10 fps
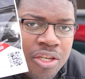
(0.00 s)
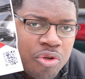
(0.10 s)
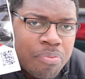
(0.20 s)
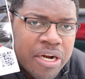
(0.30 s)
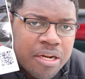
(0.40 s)

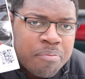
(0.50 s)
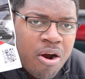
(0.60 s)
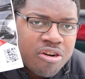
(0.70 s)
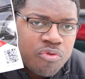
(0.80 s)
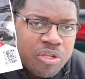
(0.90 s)
you bring the
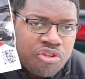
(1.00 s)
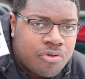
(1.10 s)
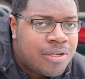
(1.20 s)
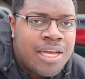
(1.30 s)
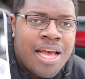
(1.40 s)
parts with
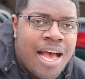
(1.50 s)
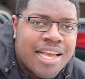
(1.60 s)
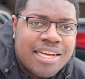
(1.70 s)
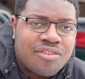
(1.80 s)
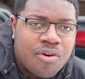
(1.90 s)
you.
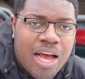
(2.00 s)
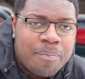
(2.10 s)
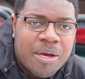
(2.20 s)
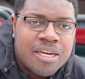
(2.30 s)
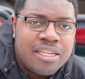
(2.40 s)
I got so
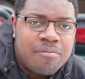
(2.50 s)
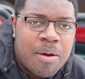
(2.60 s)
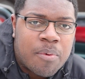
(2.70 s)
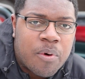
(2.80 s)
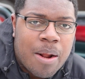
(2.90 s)
hype, I couldn't even
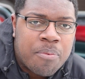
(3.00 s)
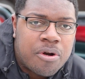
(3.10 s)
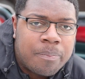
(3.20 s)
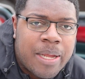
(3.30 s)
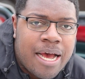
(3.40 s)
remember where I
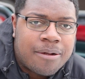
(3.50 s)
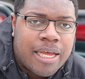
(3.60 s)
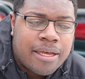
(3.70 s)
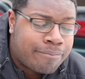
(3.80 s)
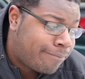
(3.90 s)
put them
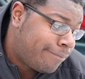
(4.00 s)
down at.